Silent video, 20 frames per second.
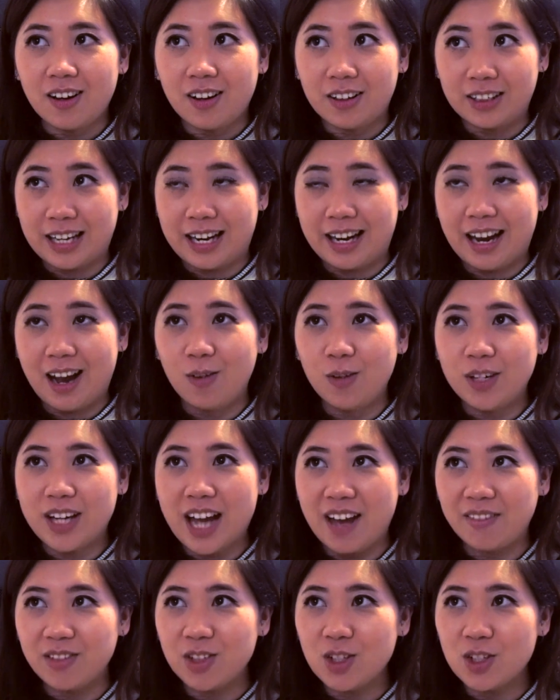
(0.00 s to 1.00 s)
Okay, I would
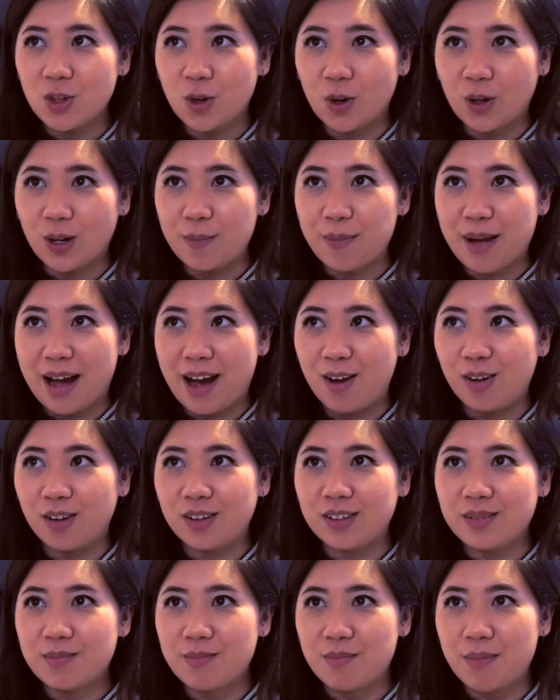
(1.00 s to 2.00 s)
have to talk about
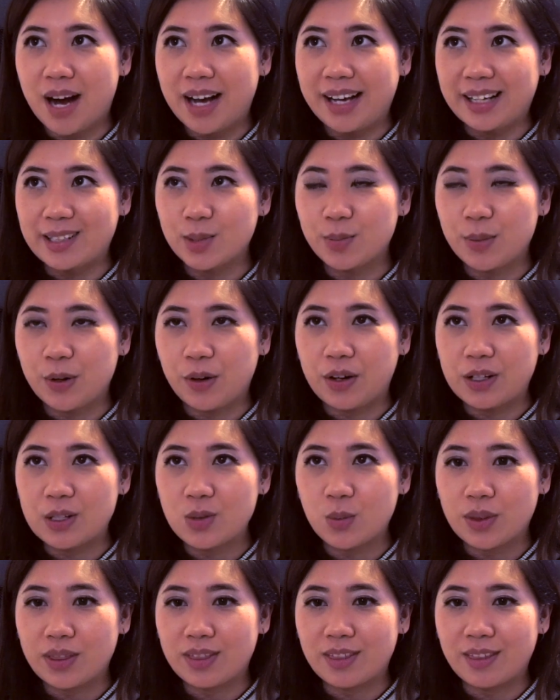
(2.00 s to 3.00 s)
my
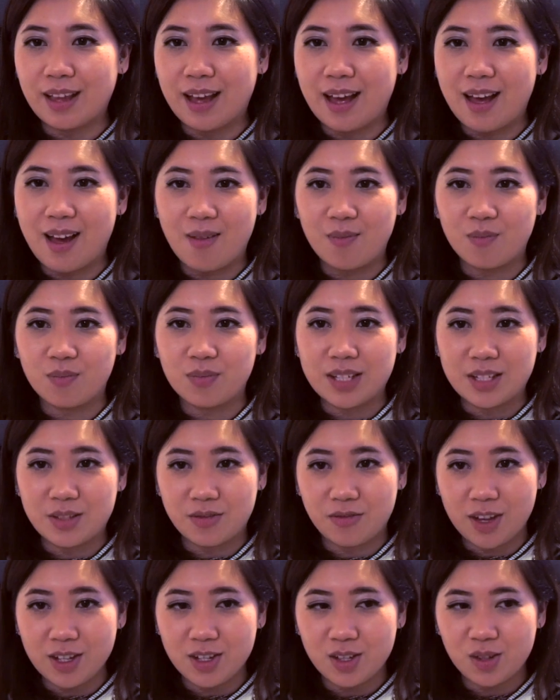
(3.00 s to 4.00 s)
experience with this
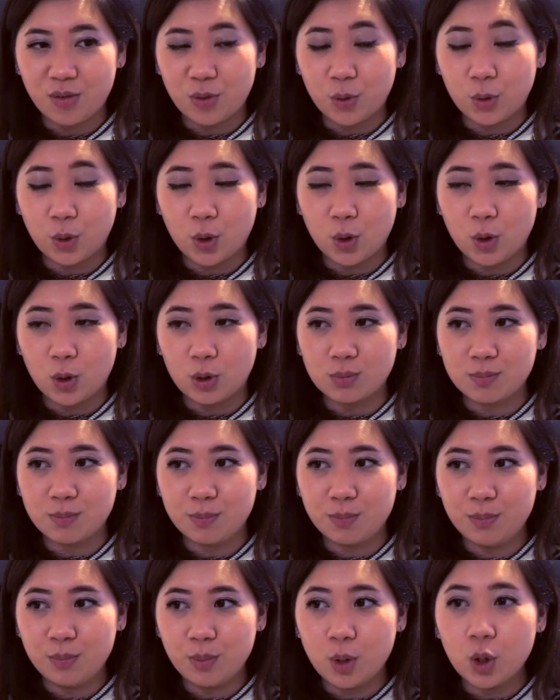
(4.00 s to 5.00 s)
festival called
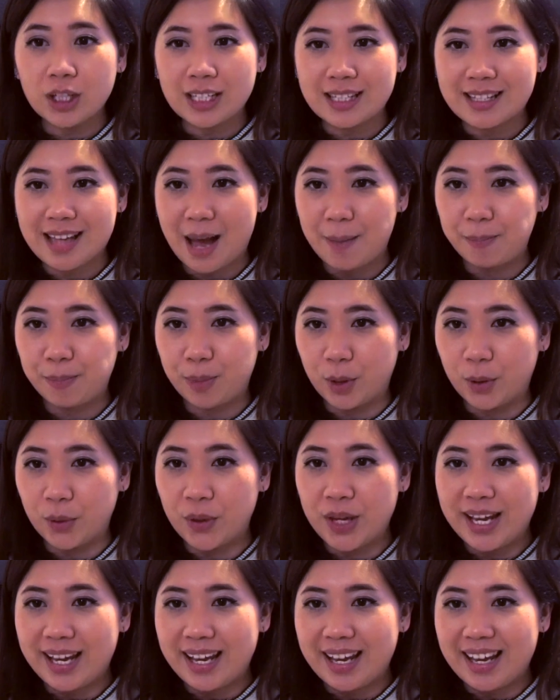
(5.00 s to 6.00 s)
Paucartambo.
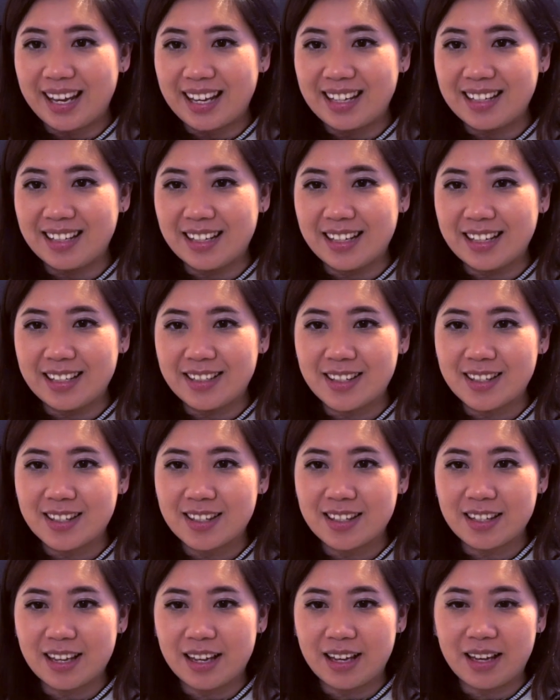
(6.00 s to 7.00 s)

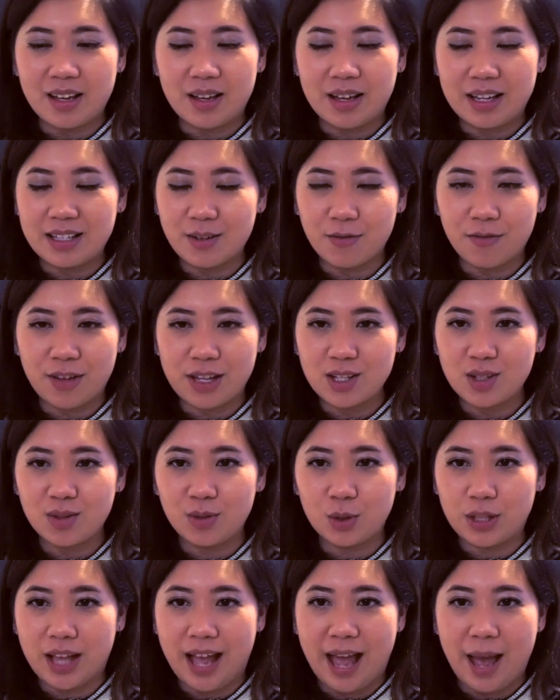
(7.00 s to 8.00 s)
It's a
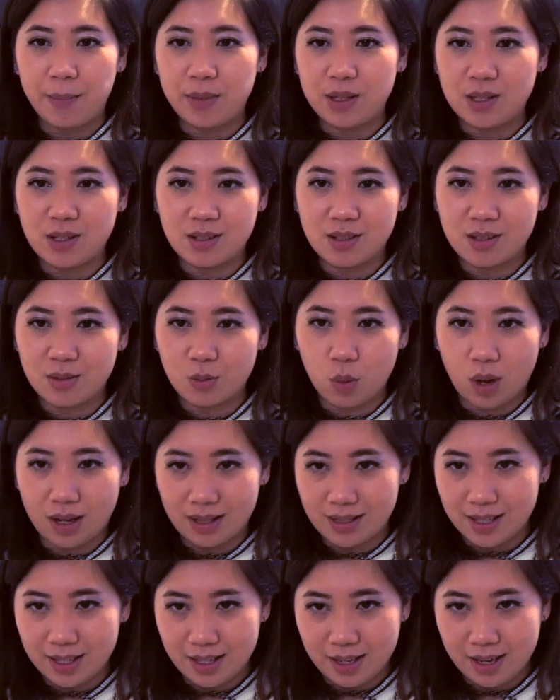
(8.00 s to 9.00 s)
festival that happens
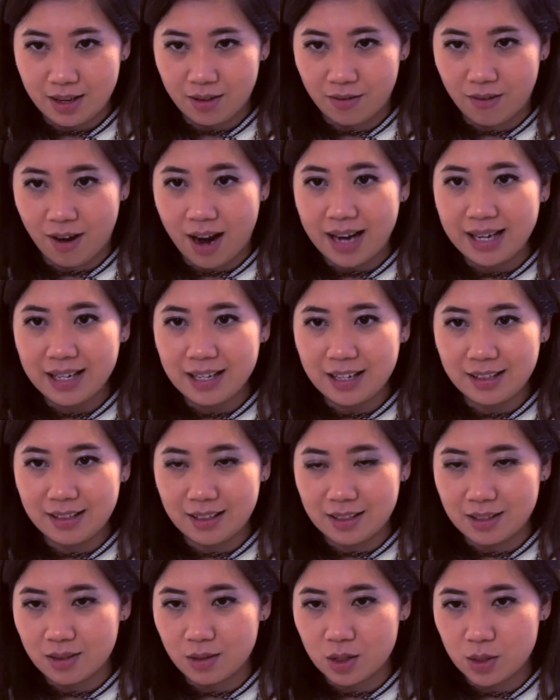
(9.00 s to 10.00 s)
once a year, right? In
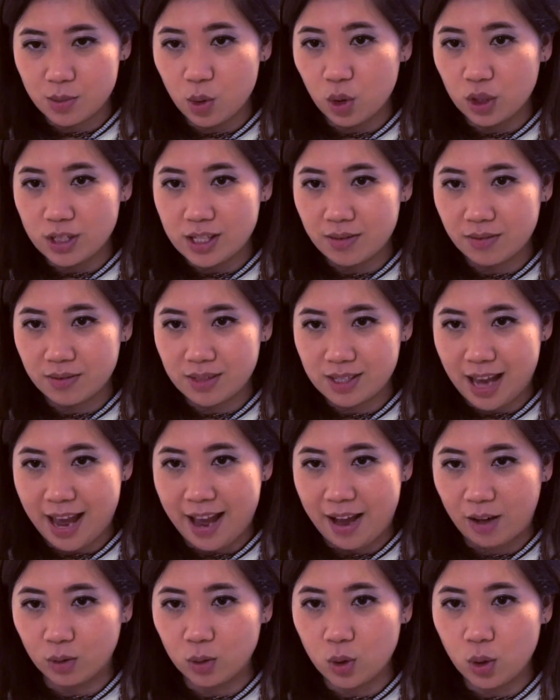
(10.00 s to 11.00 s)
this small
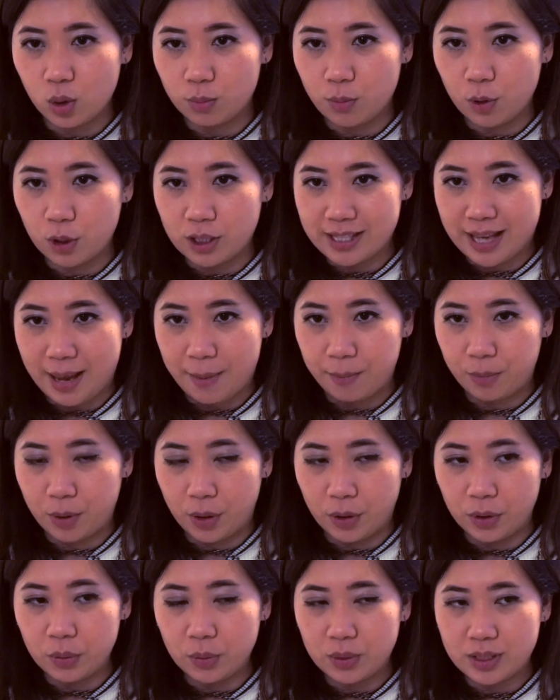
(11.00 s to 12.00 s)
town called
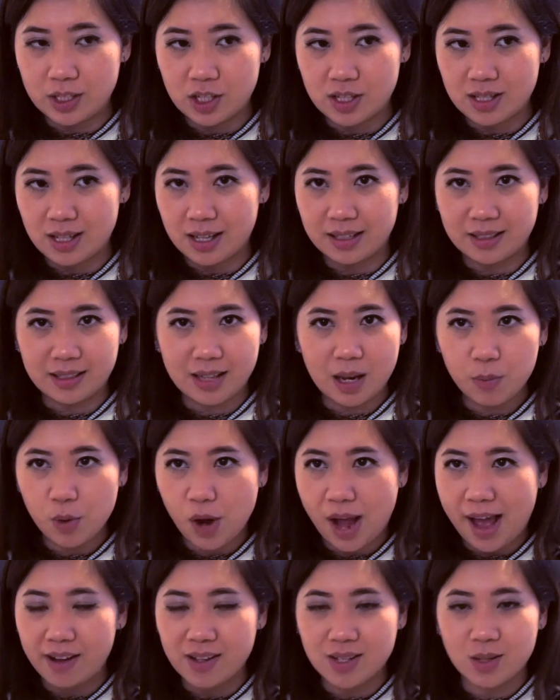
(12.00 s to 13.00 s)
Paucartambo, which is like a couple
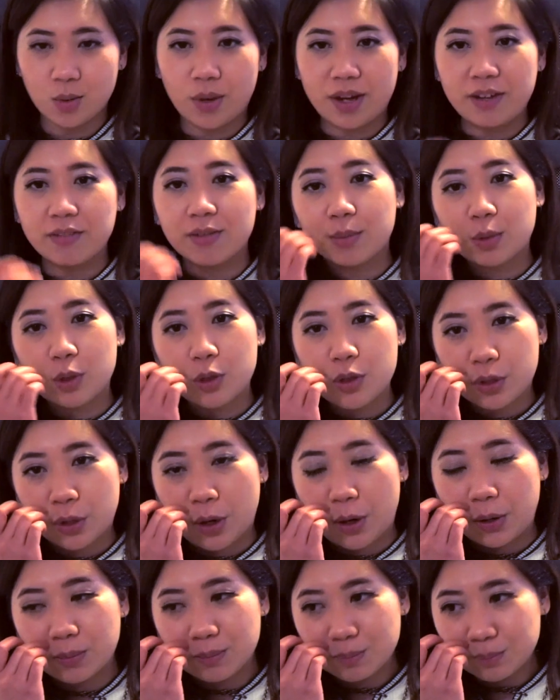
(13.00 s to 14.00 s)
hours away from
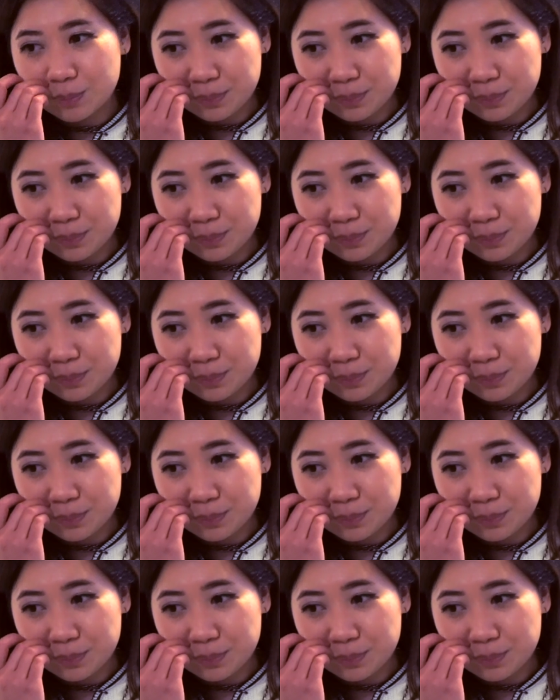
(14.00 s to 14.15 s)
Cusco.